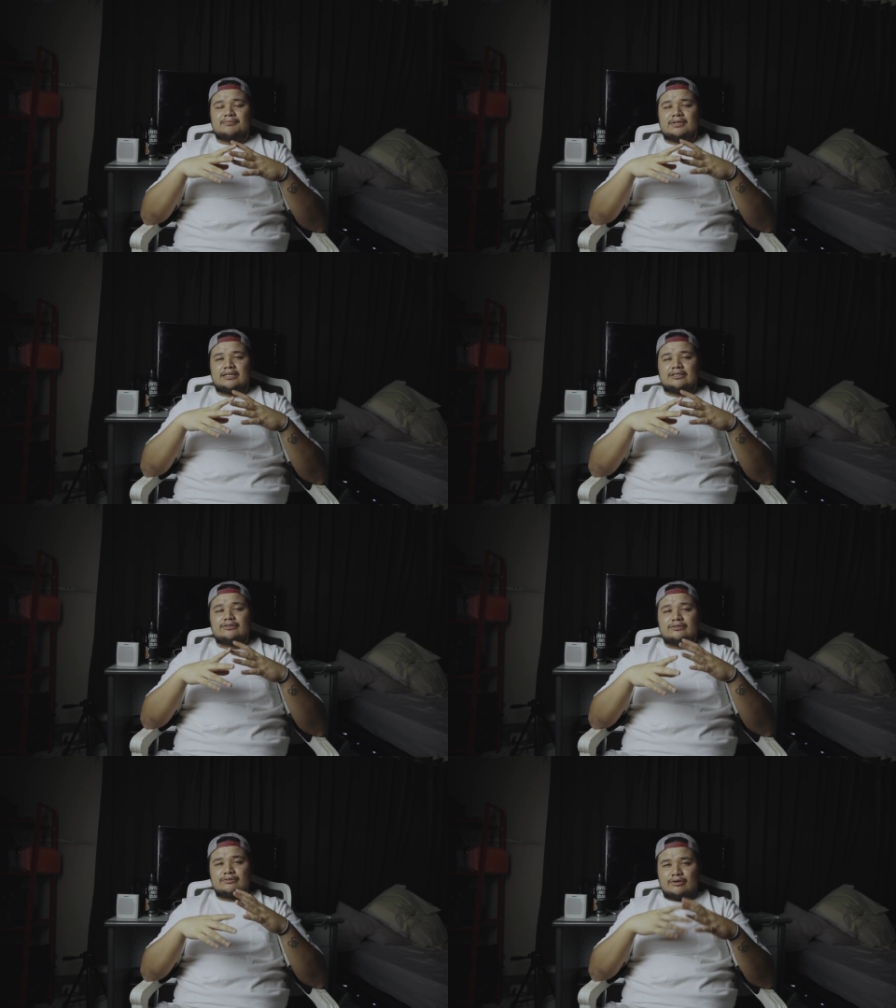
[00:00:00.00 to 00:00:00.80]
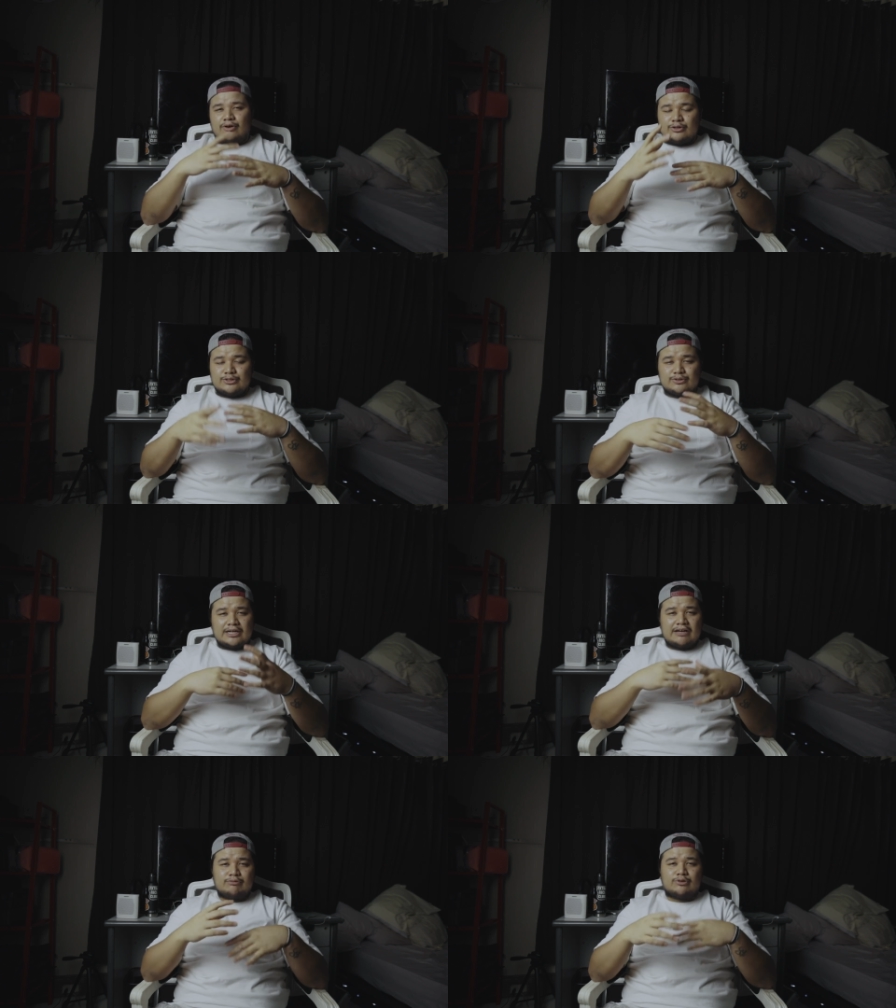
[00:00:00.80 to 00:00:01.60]
but you also
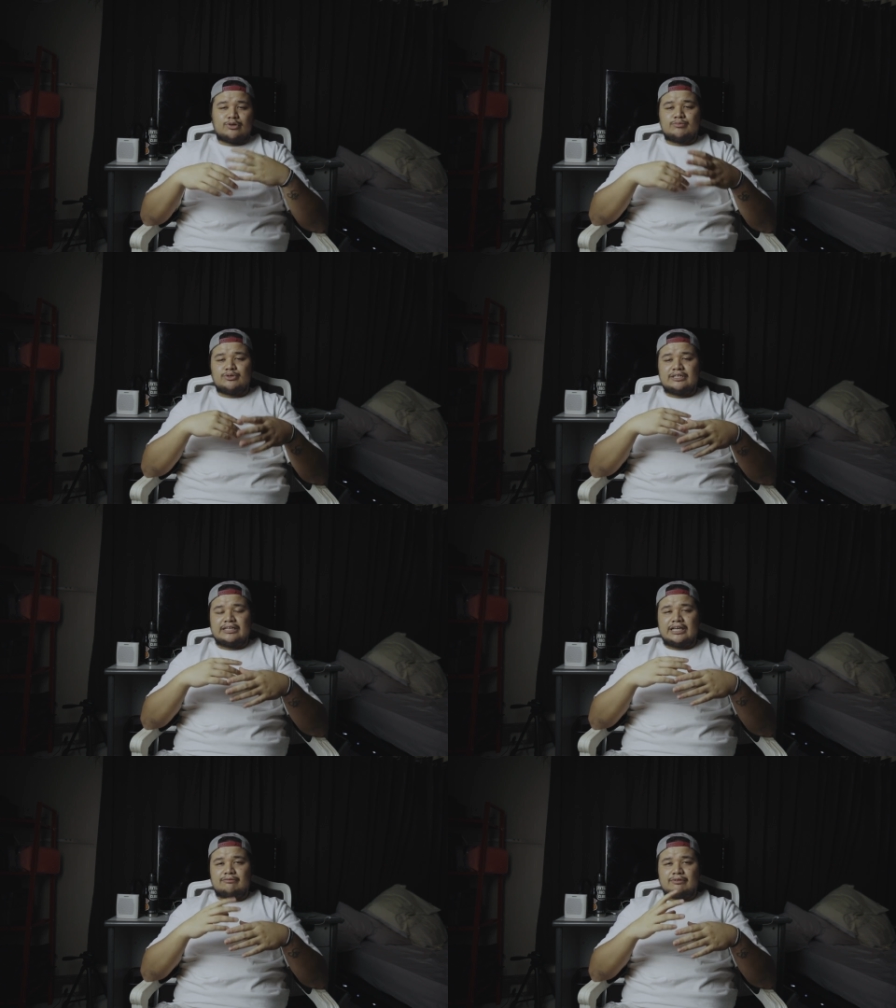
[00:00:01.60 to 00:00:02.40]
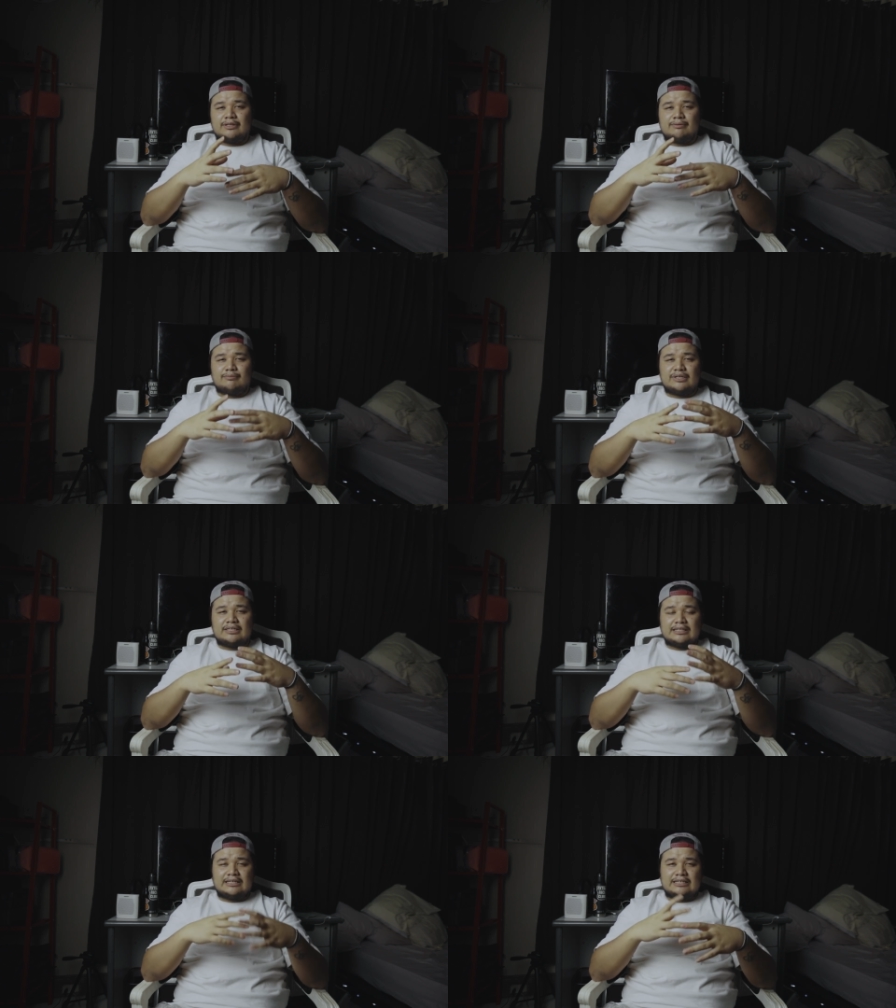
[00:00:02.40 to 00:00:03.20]
have to communicate with them when
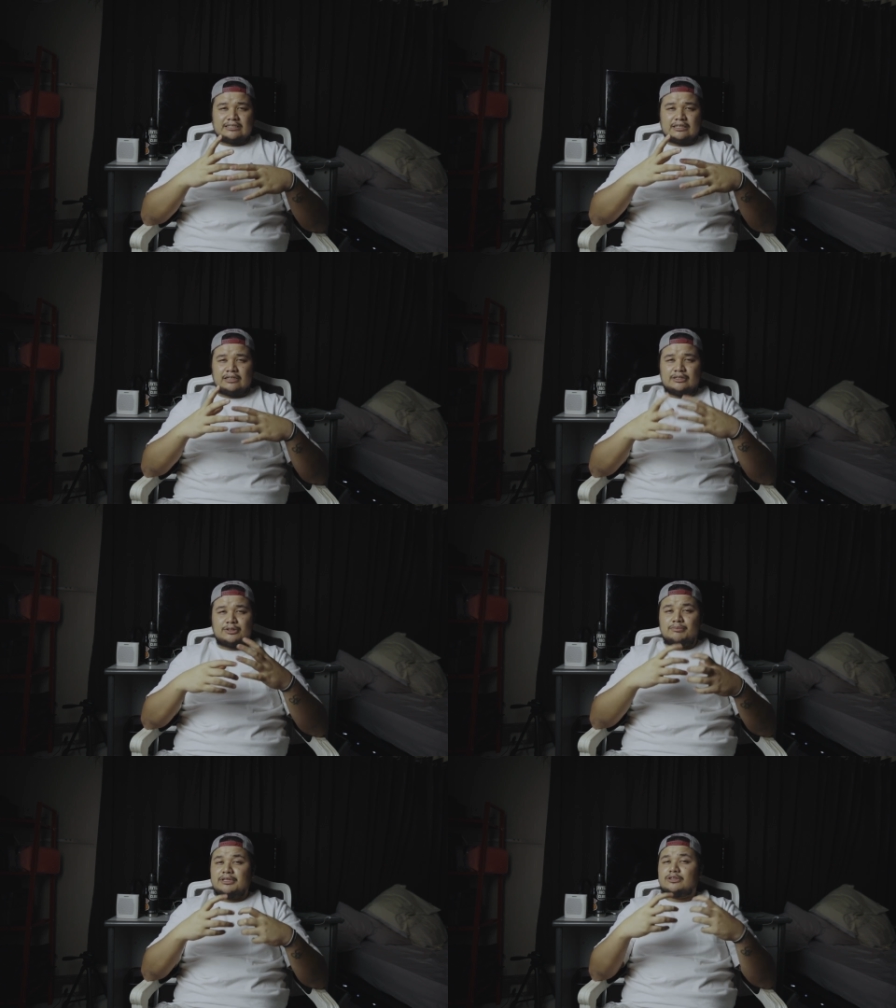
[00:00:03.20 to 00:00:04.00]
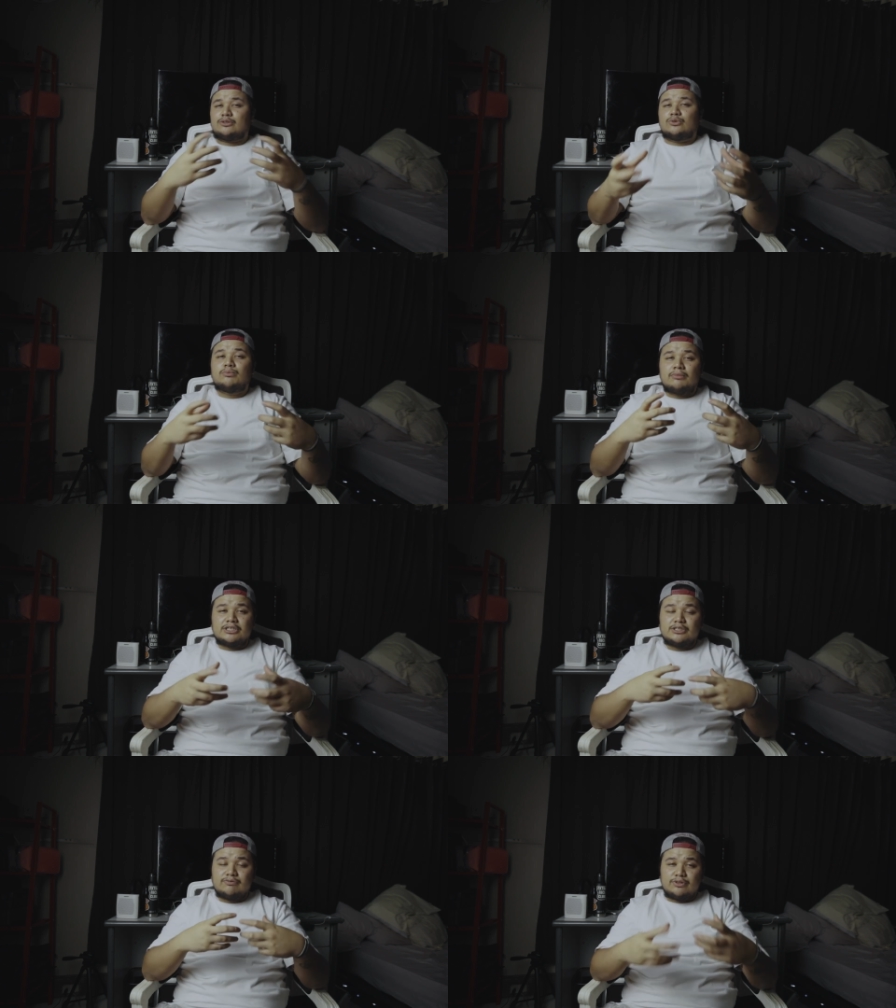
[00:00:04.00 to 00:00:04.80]
it gets a little bit too
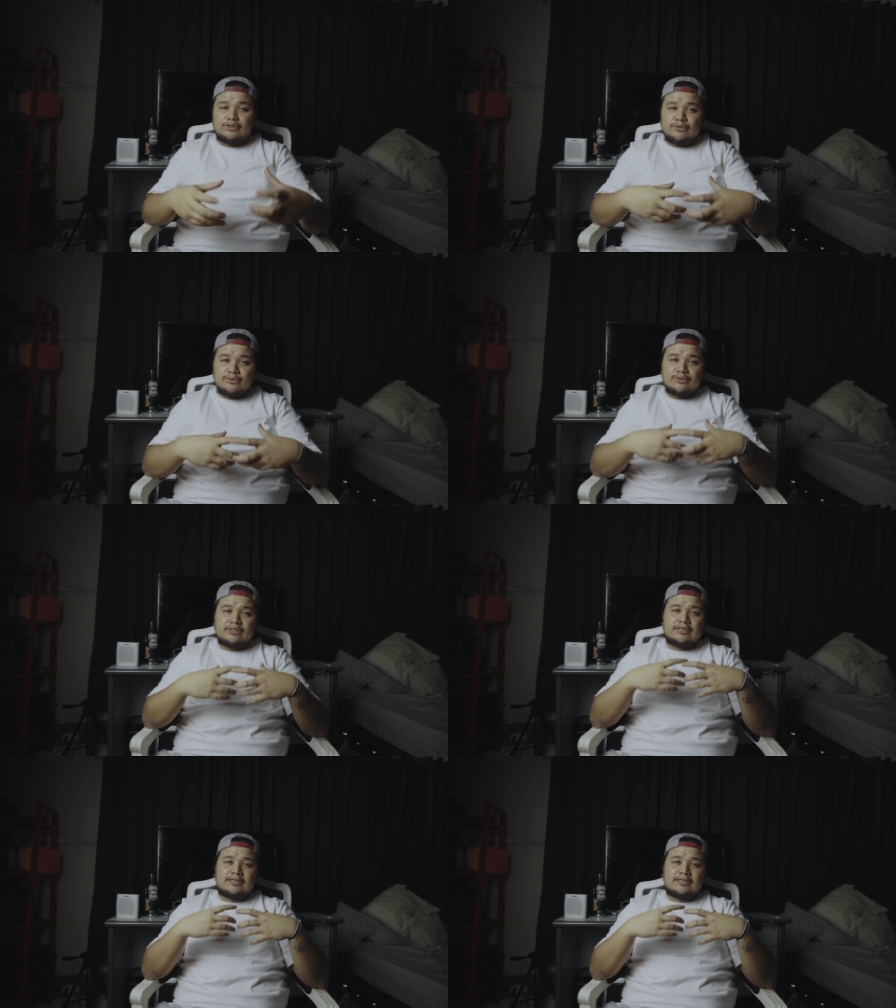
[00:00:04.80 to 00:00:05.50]
much for you